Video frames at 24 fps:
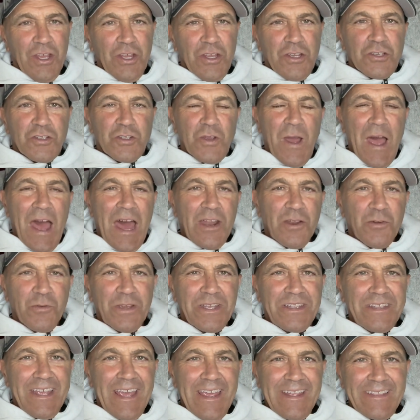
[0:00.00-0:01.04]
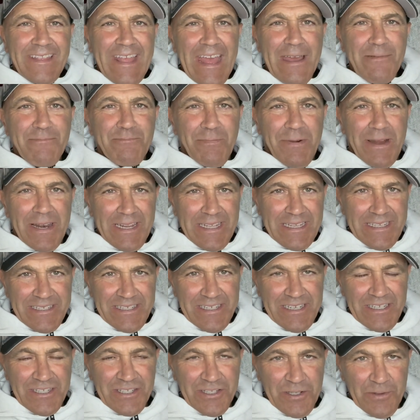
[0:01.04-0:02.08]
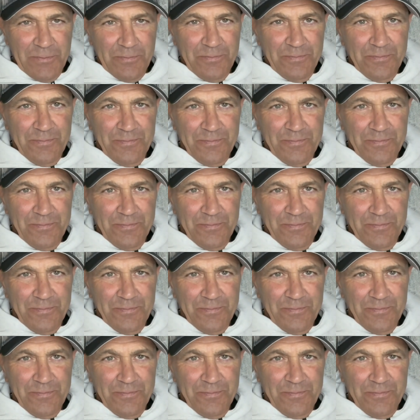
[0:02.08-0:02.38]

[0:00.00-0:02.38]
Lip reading: So how do we take that money system